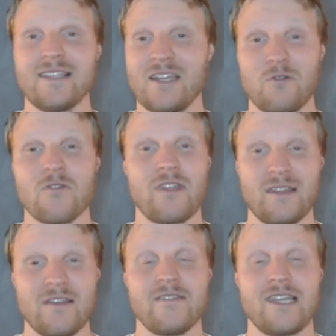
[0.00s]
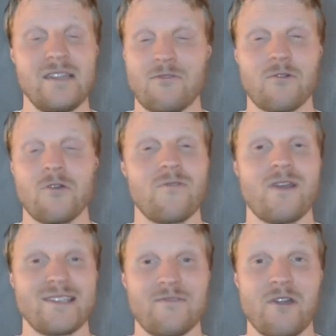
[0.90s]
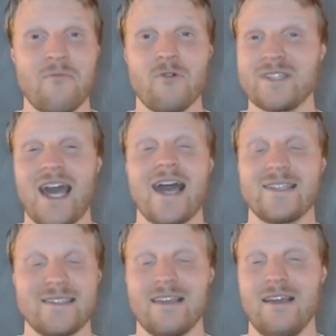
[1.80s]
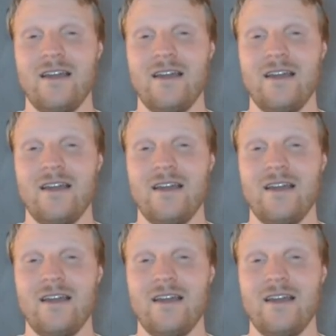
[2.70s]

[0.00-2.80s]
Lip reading: I don't think the need for a rest for him was as